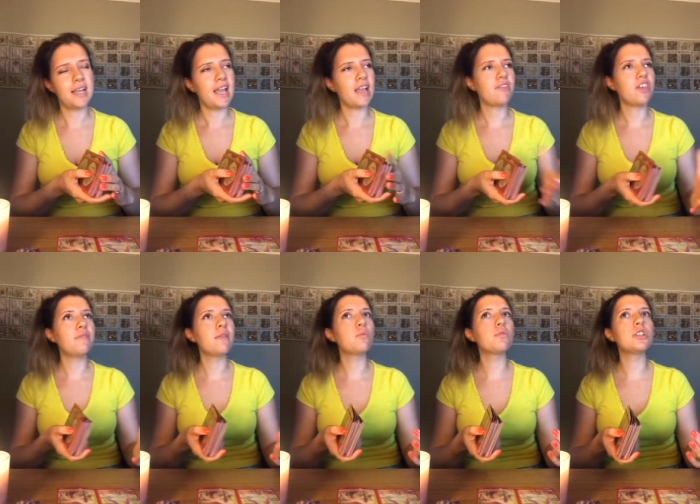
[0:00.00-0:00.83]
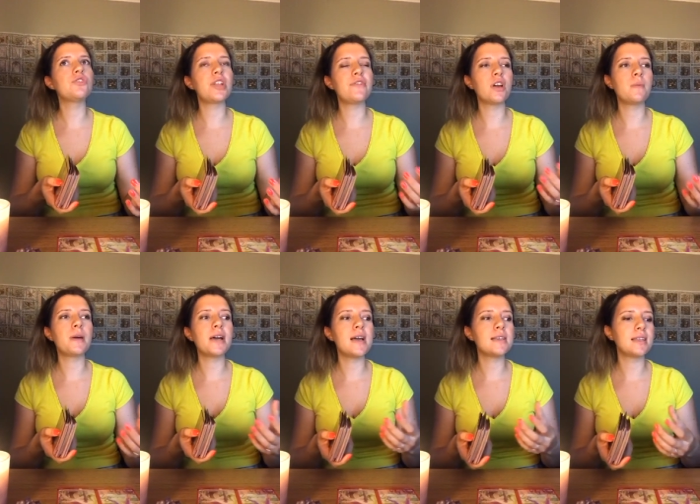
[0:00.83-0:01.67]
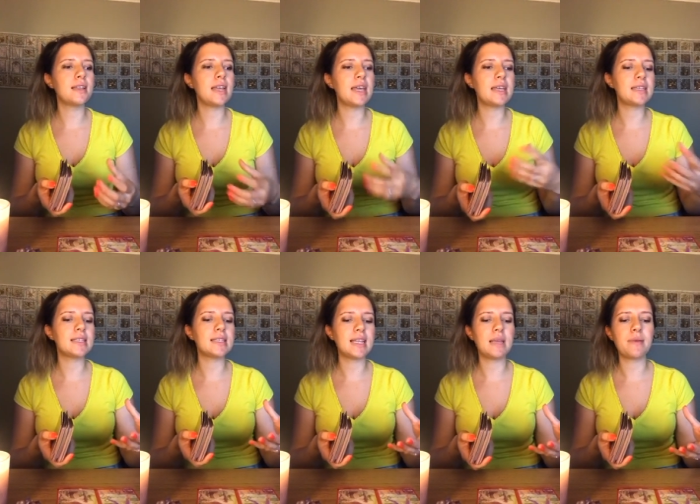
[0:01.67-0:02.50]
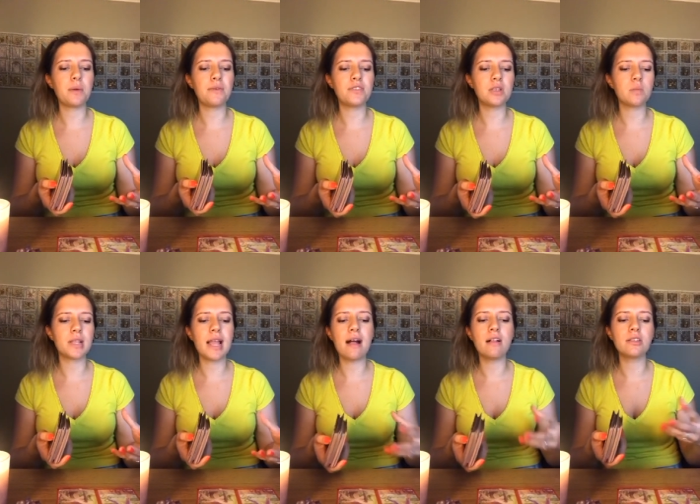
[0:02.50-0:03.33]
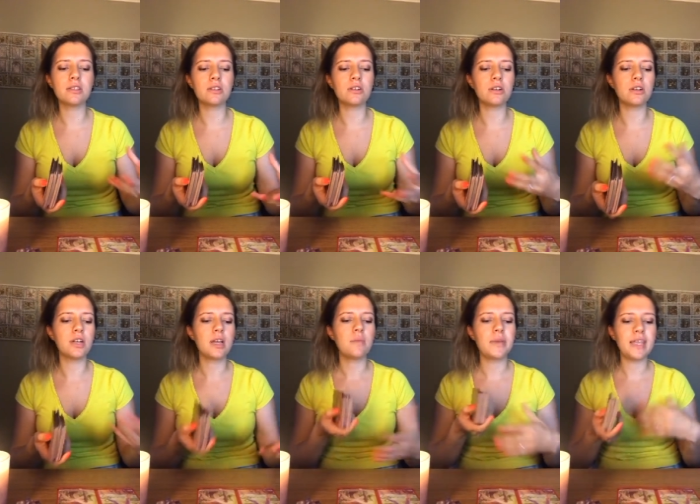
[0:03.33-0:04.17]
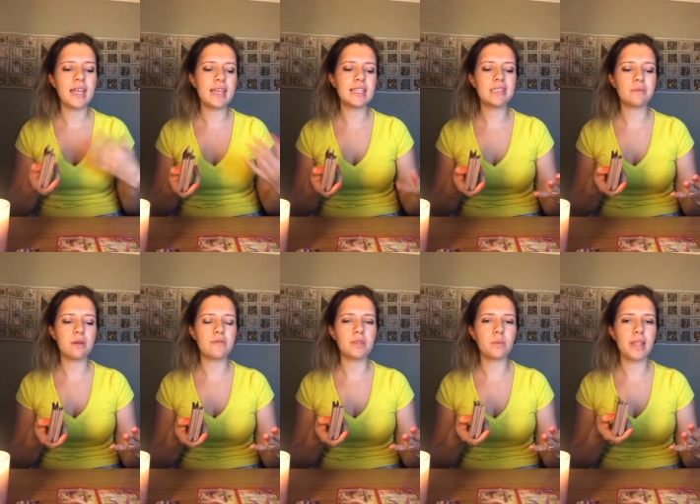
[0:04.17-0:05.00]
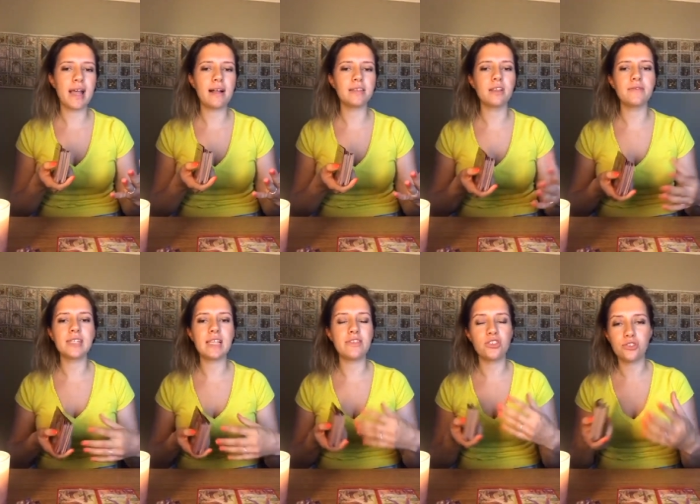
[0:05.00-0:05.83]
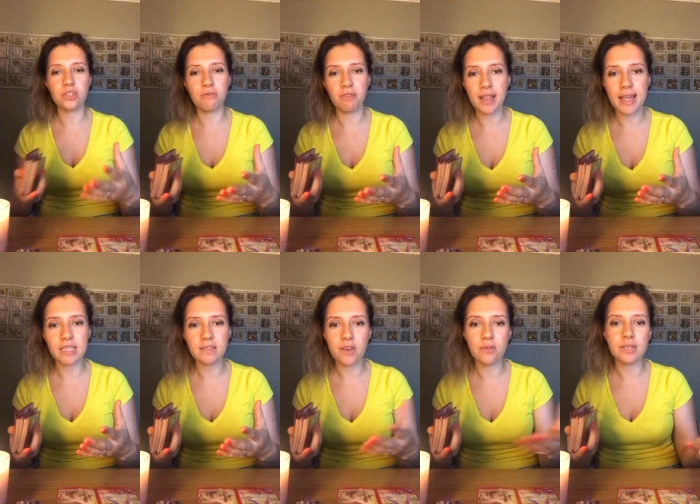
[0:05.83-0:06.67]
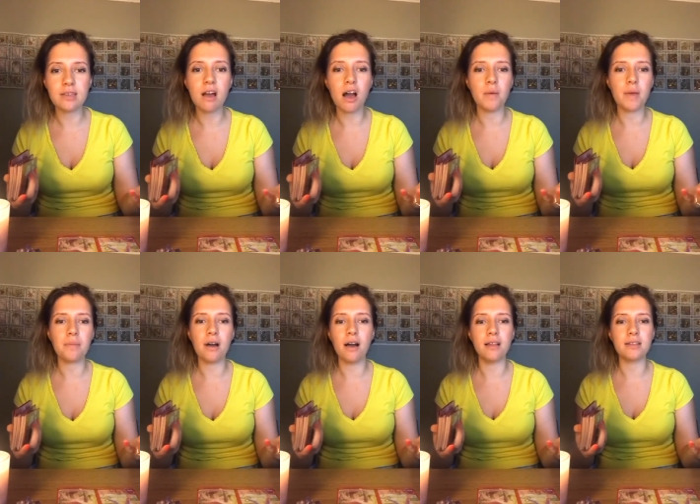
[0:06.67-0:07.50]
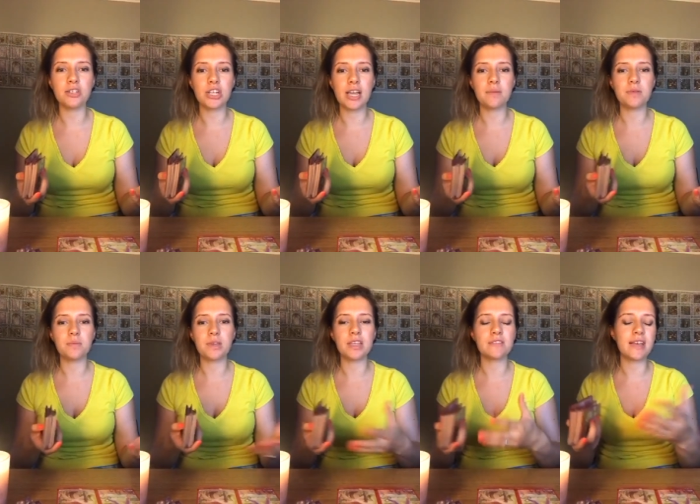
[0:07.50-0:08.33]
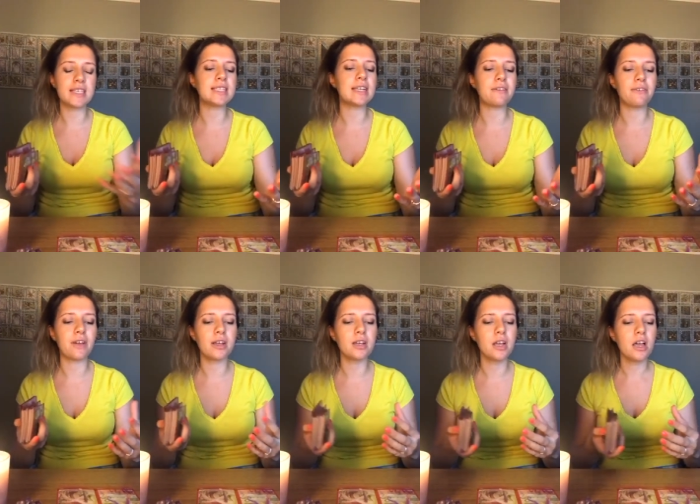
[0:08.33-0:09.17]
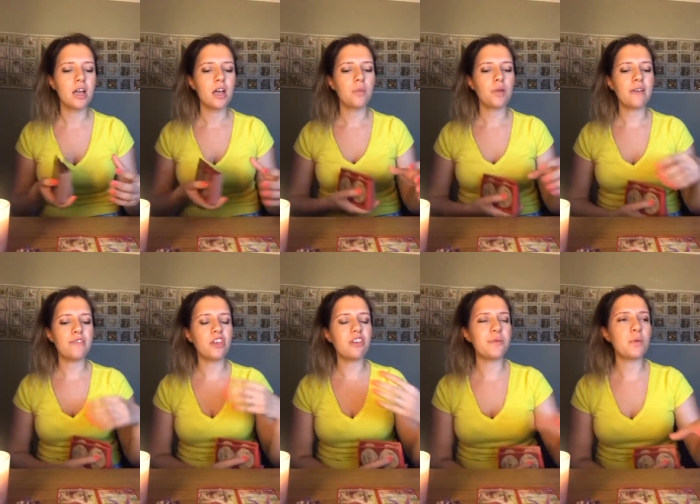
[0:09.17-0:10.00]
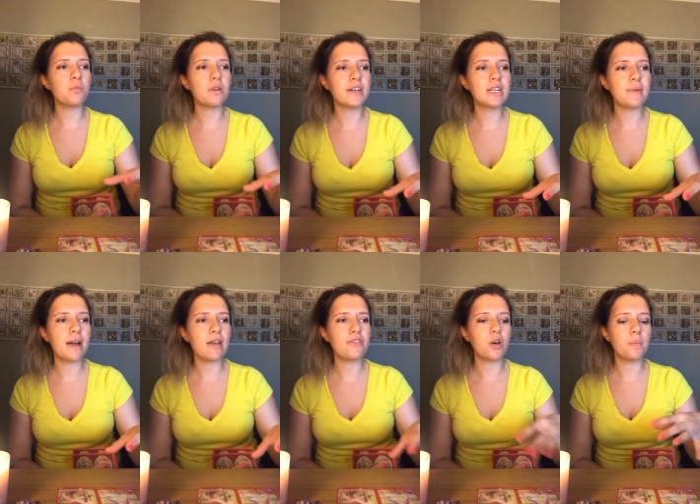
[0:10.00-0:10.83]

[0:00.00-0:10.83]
If you've been wondering if your person is sleeping with someone else or being intimate with someone else, and obviously this doesn't relate to those in karmic partnerships because that's different, but if you've been worried about if your